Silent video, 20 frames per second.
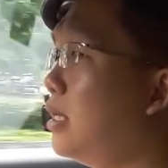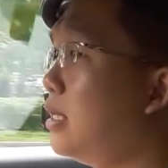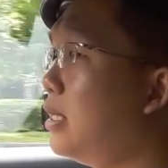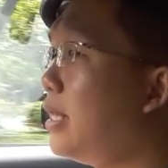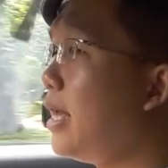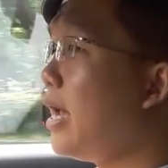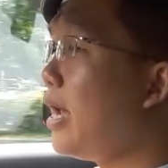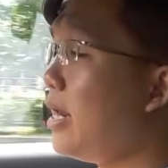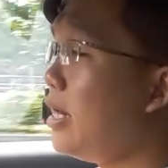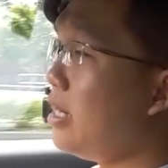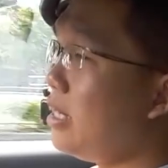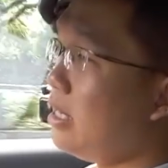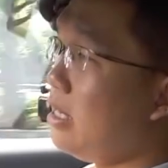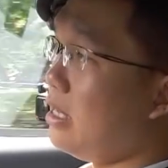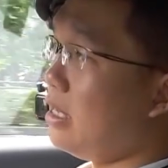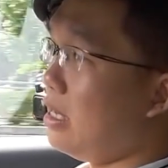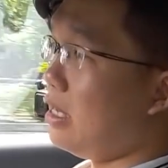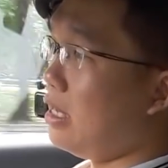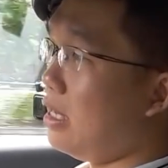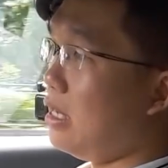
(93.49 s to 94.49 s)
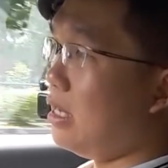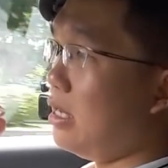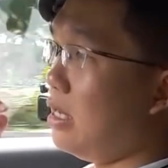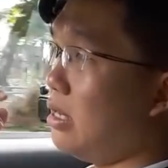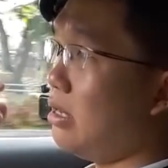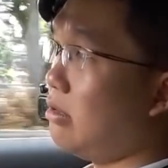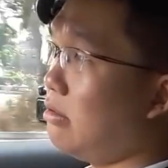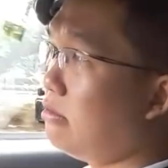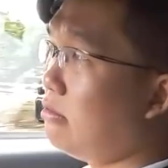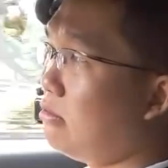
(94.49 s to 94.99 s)
Then
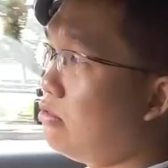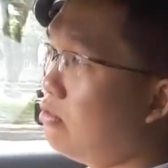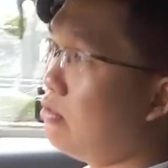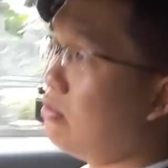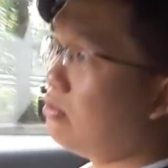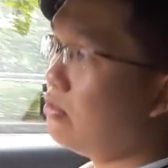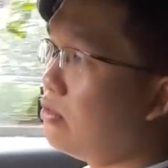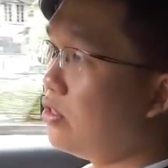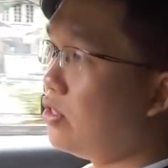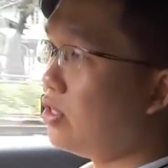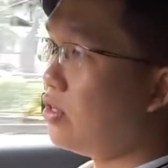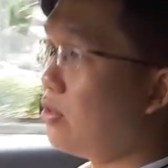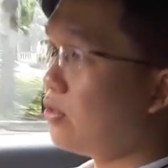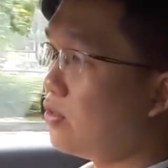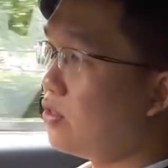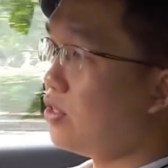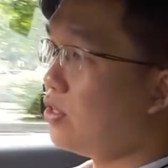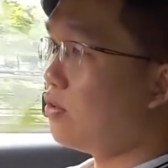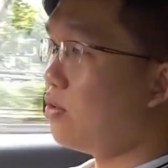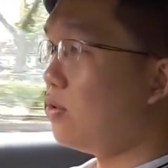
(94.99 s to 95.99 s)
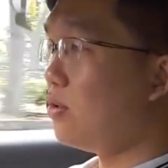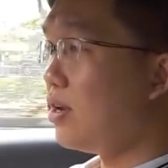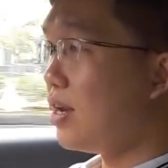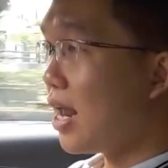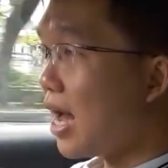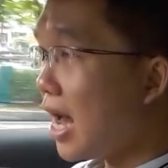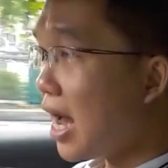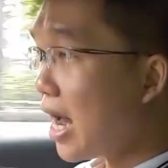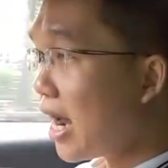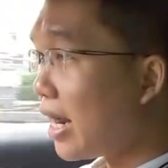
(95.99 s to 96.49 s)
in
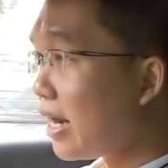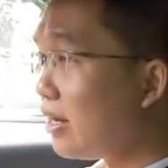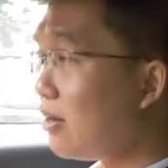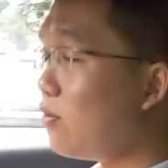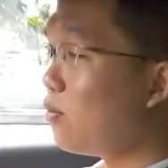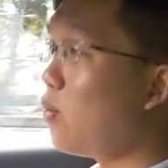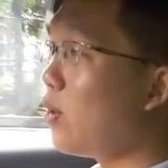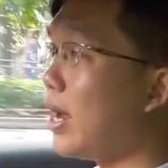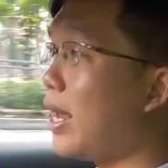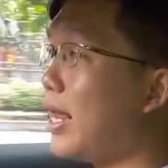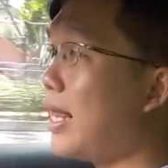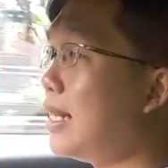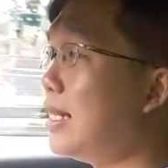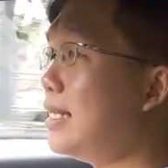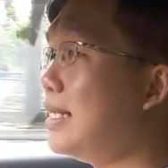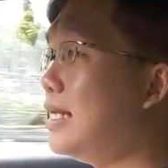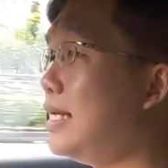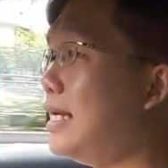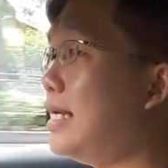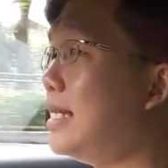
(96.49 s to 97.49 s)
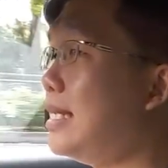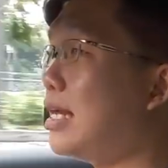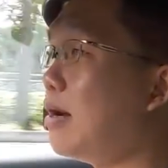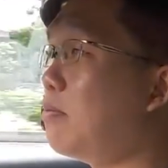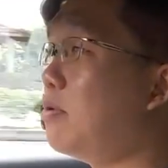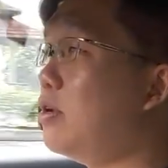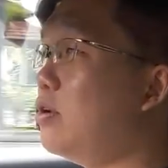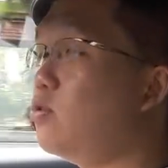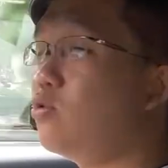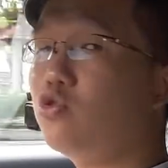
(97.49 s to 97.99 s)
2009, when the
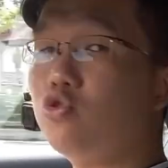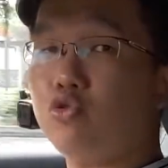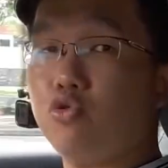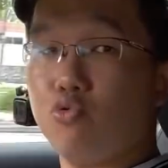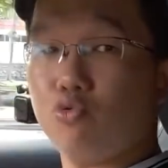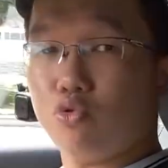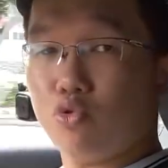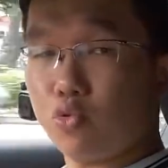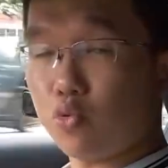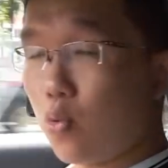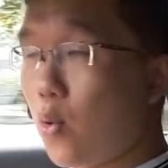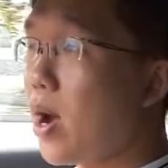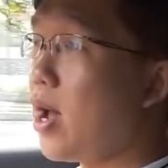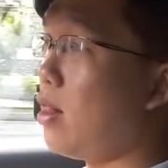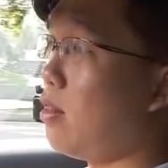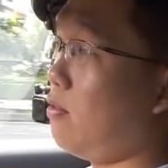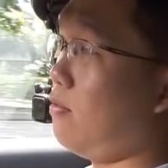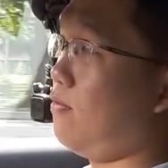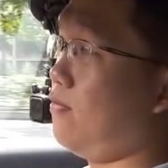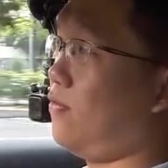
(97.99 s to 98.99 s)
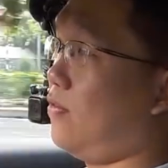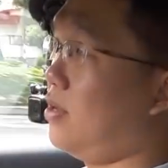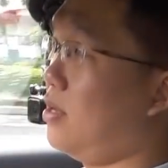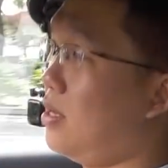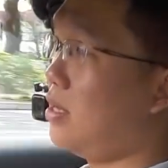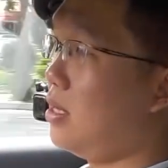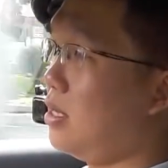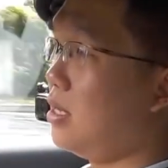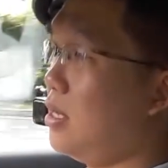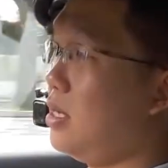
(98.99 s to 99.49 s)

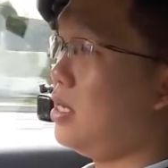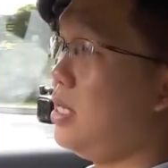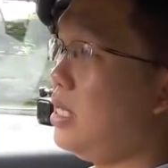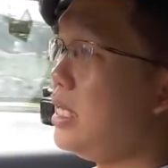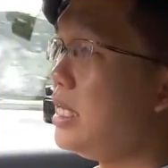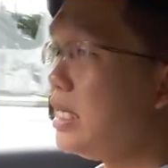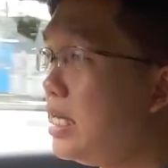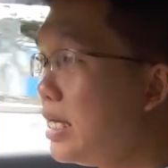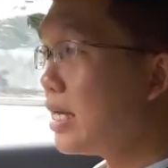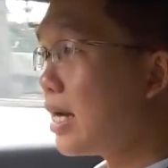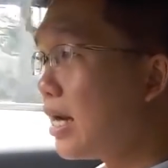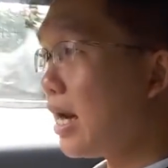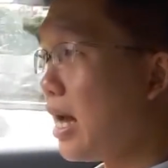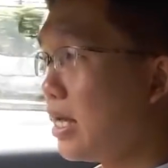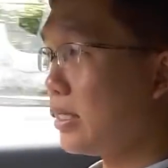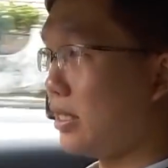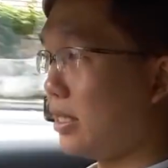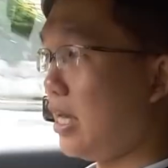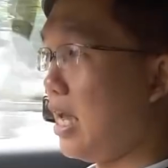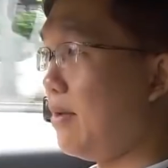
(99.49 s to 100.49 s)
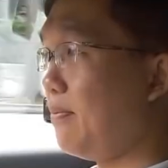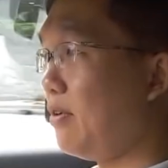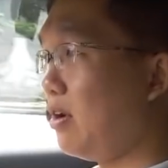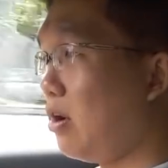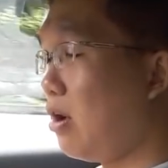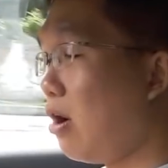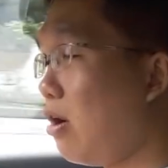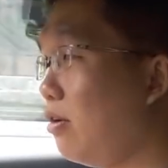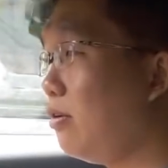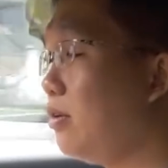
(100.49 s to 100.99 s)
W212 E-Class came
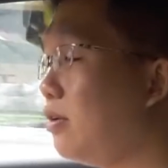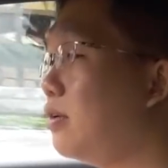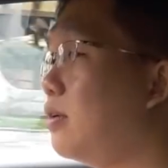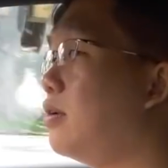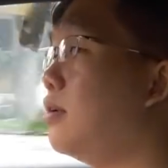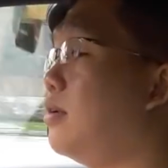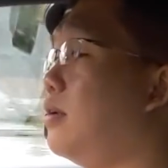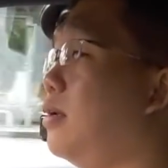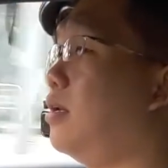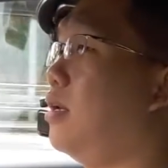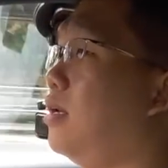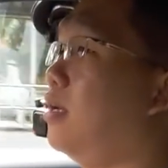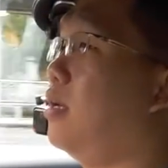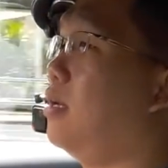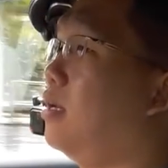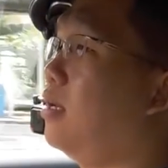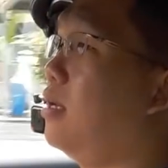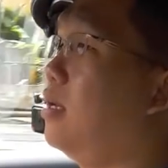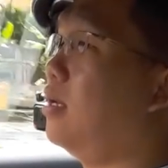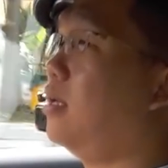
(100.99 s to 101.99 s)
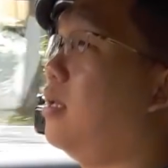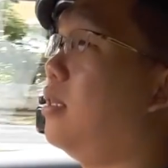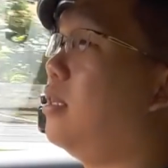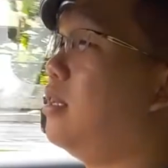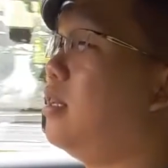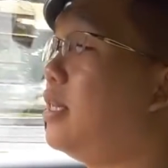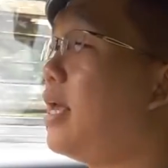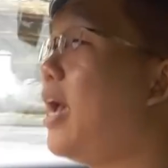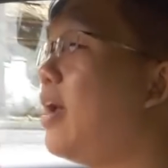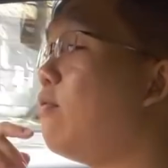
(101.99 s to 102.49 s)

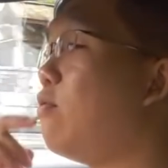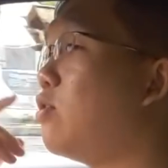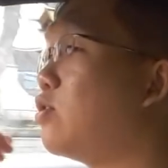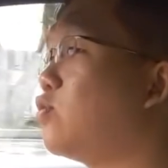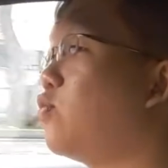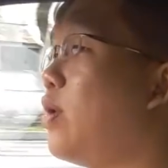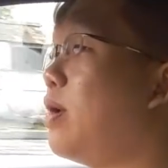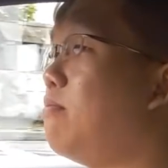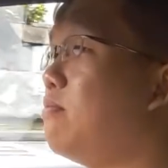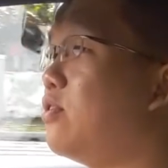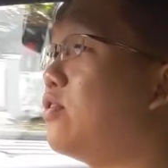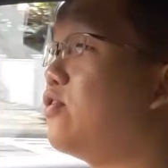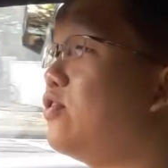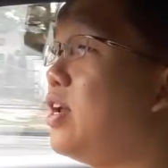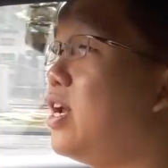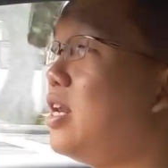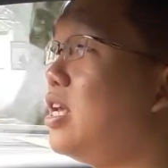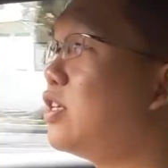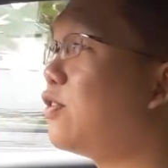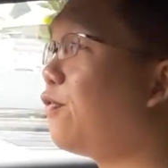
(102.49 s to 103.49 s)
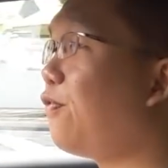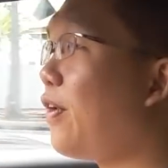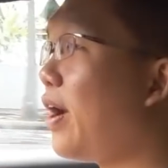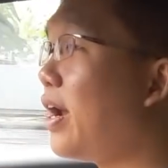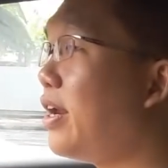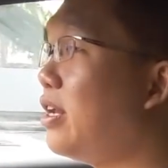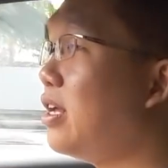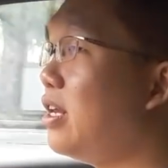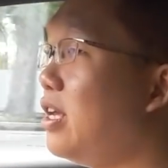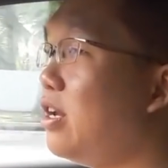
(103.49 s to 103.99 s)
along, that was when Mercedes
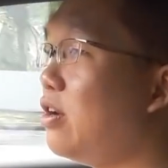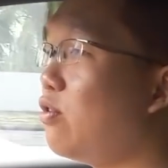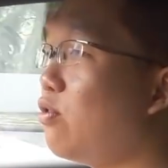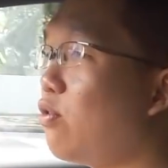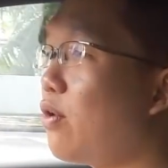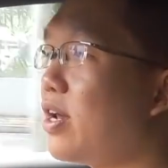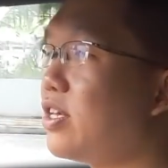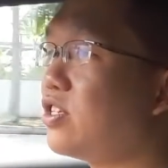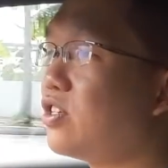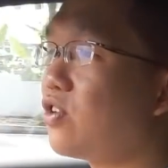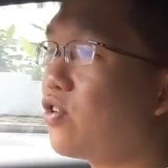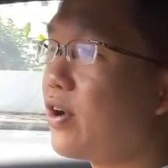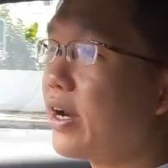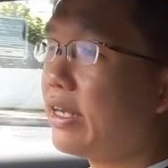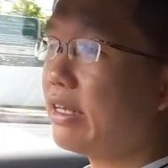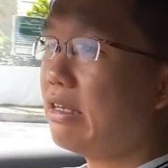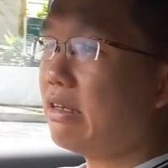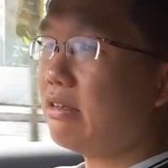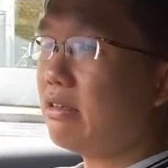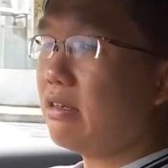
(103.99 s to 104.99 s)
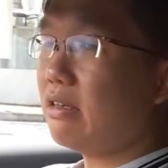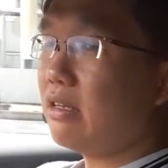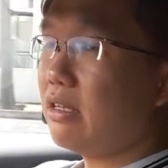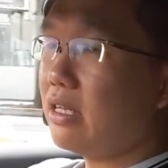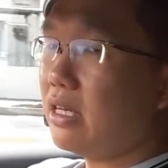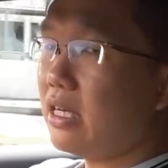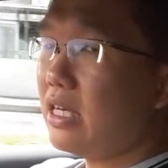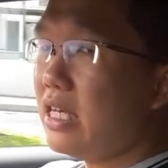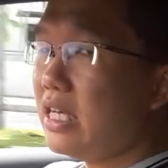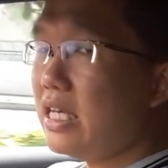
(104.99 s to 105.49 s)
finally resurrected
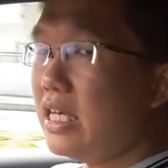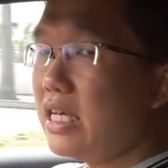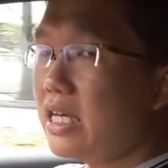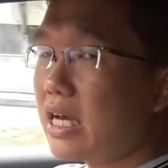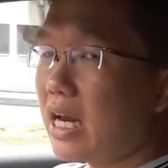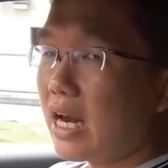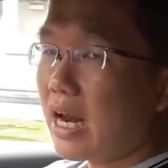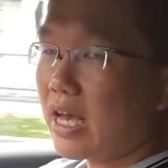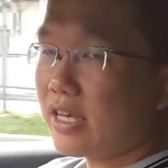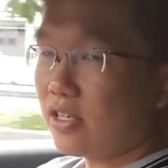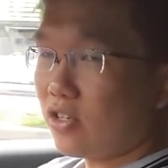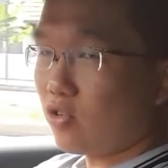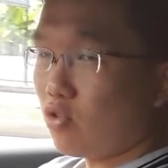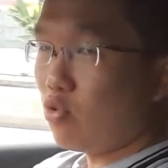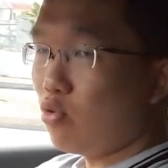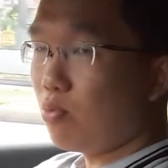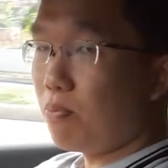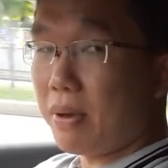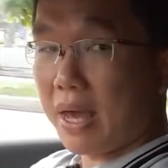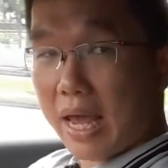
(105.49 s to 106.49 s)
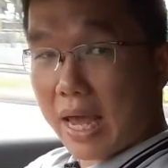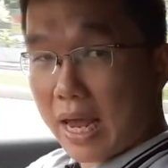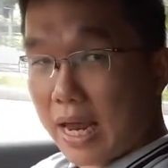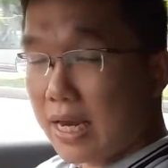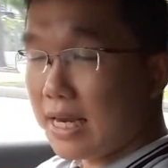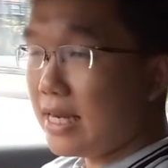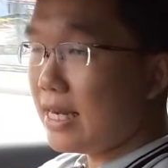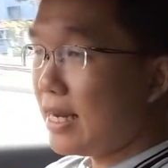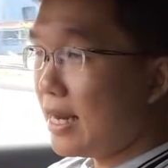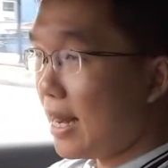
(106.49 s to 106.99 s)
the E-Class
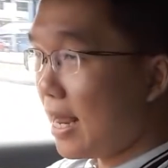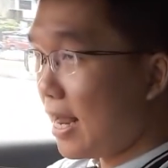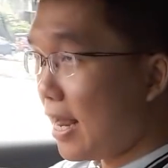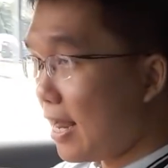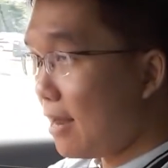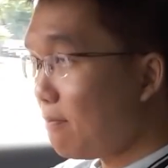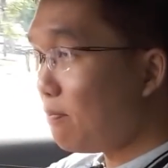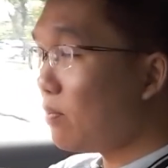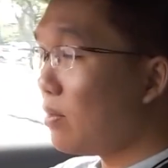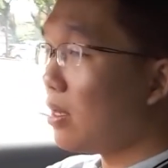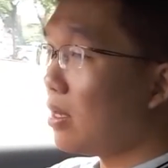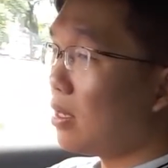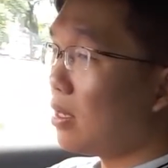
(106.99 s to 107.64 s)
Coupe name,